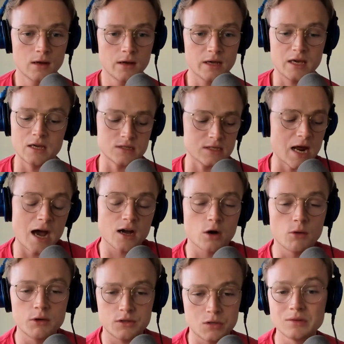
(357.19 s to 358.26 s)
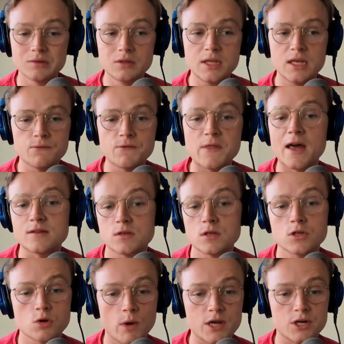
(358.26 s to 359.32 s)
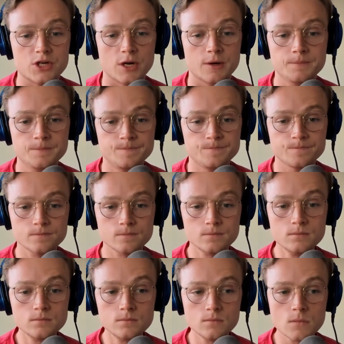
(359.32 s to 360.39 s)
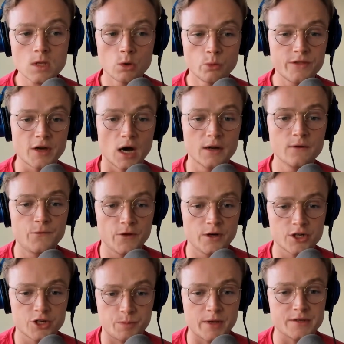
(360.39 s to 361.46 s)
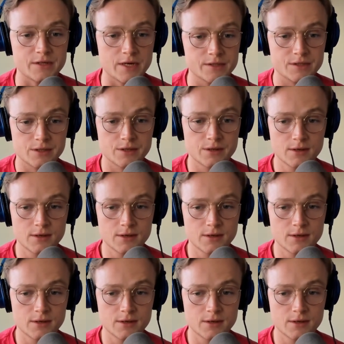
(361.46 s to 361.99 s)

He is not going to leave that situation with unfinished business